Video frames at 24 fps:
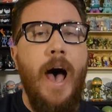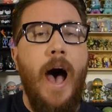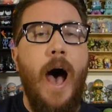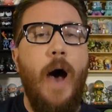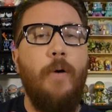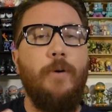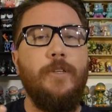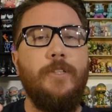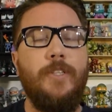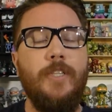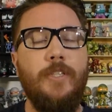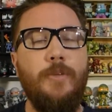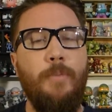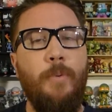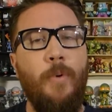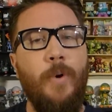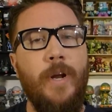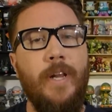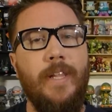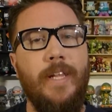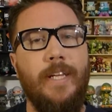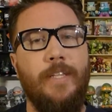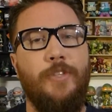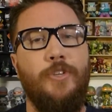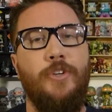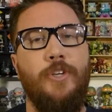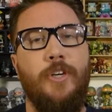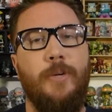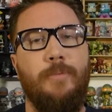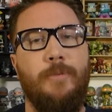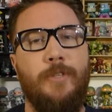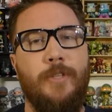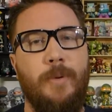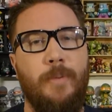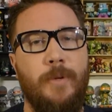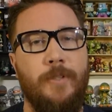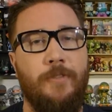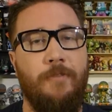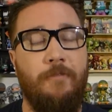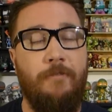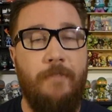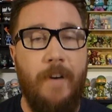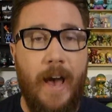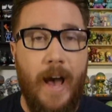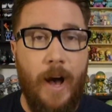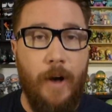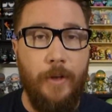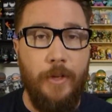I was disappointed that it took up so much
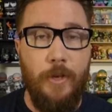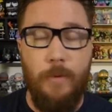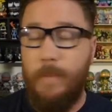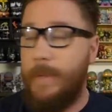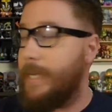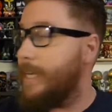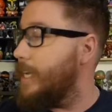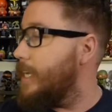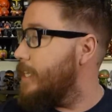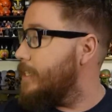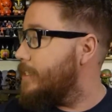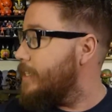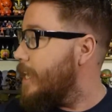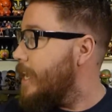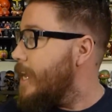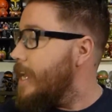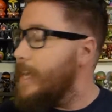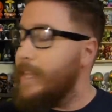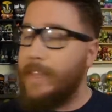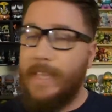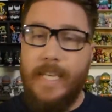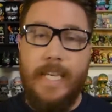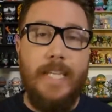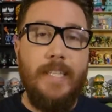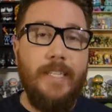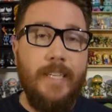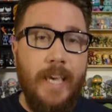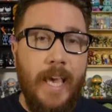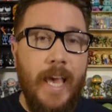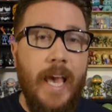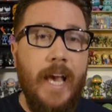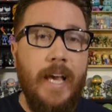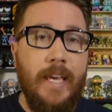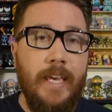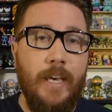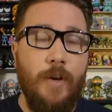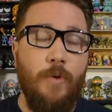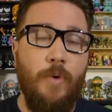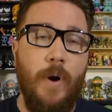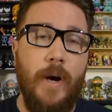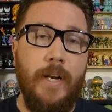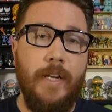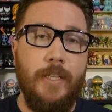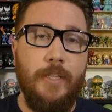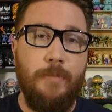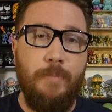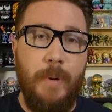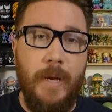value, because these can get
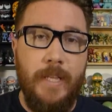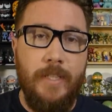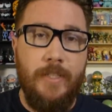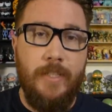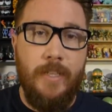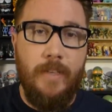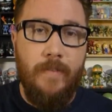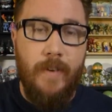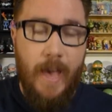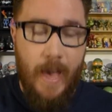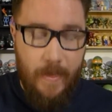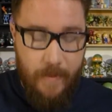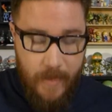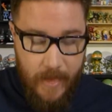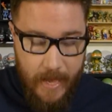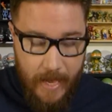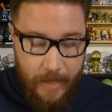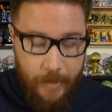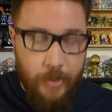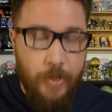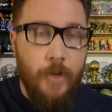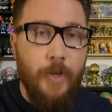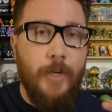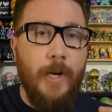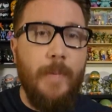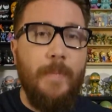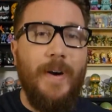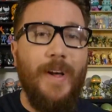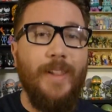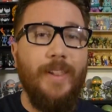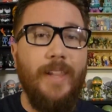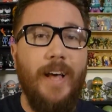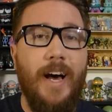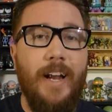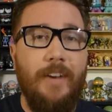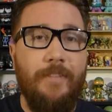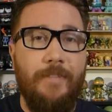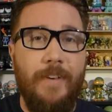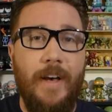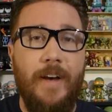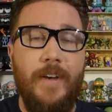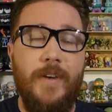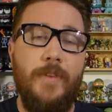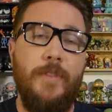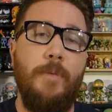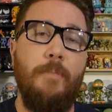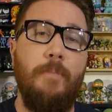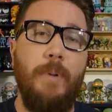quite expensive, and then it took up a lot of
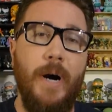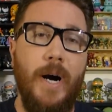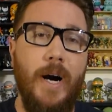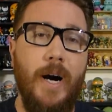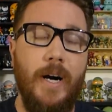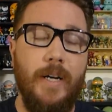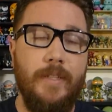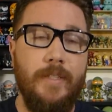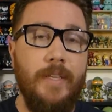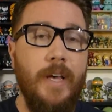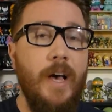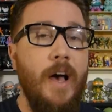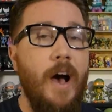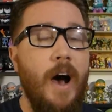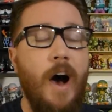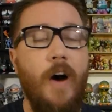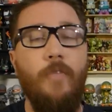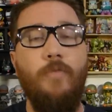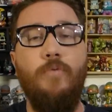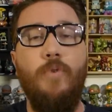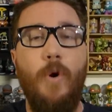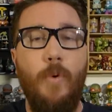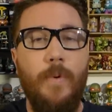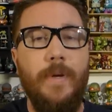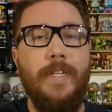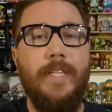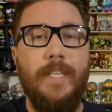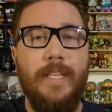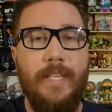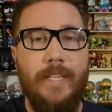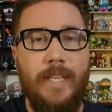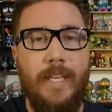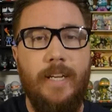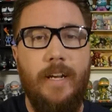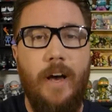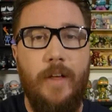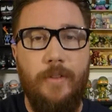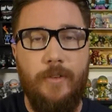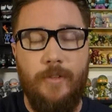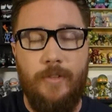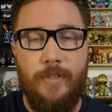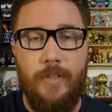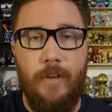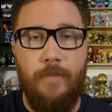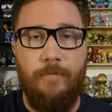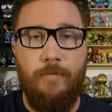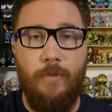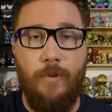value in the box of what we didn't get other
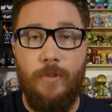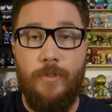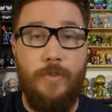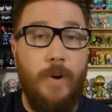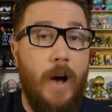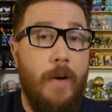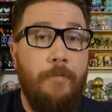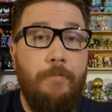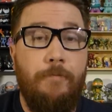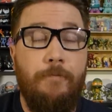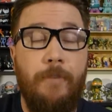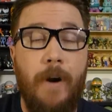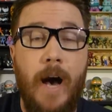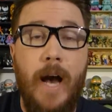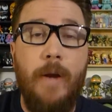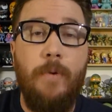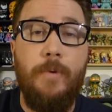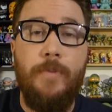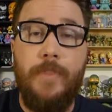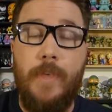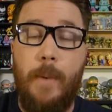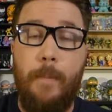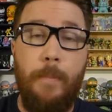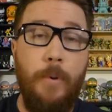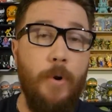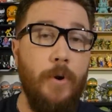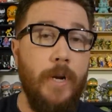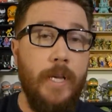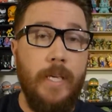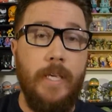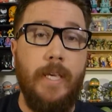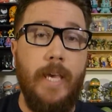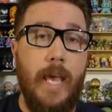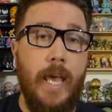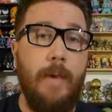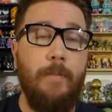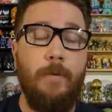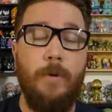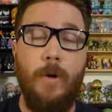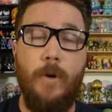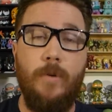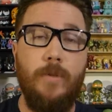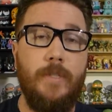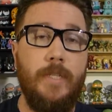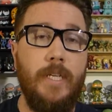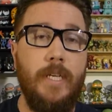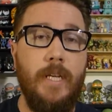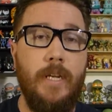stuff for. So I'm fine with them putting game
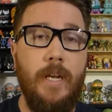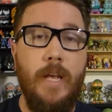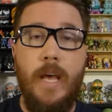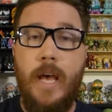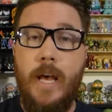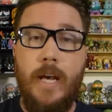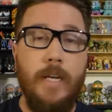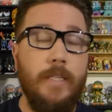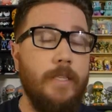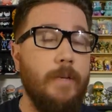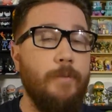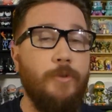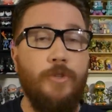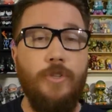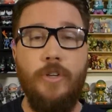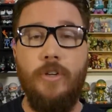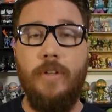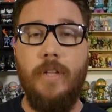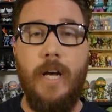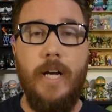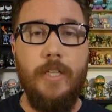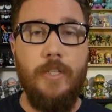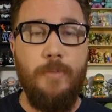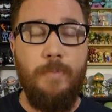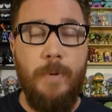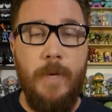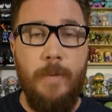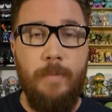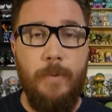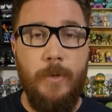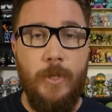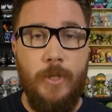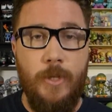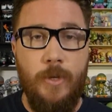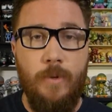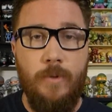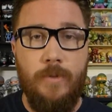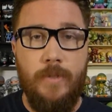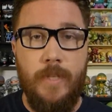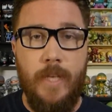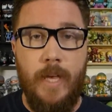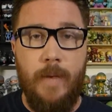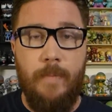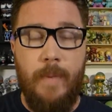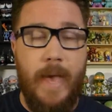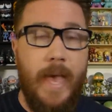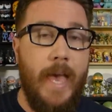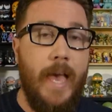codes in, because I'm sure lots of people use
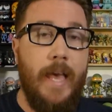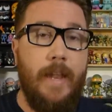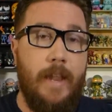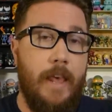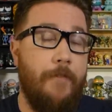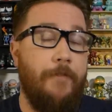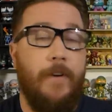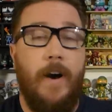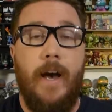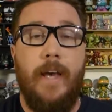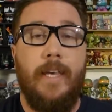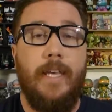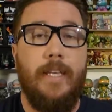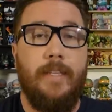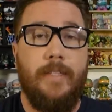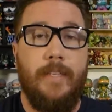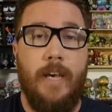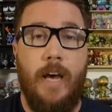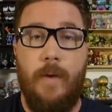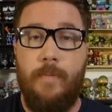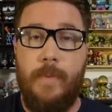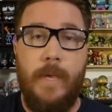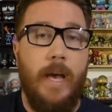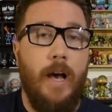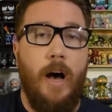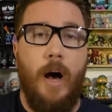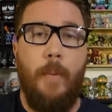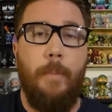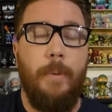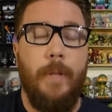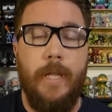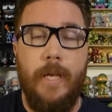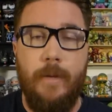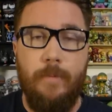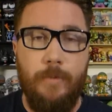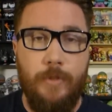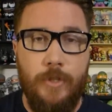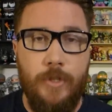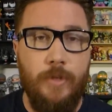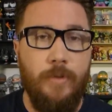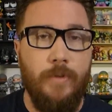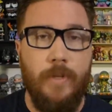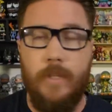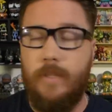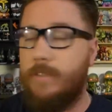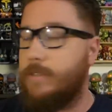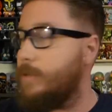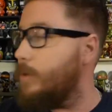them, and if I get time, yeah, I'll play them
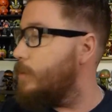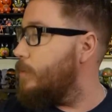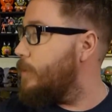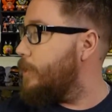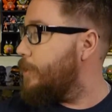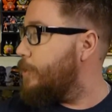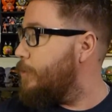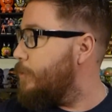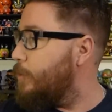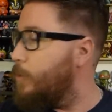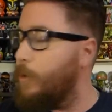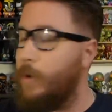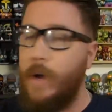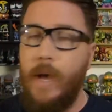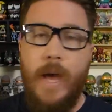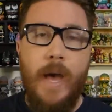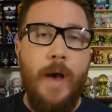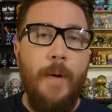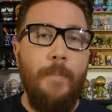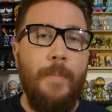too. That's totally cool.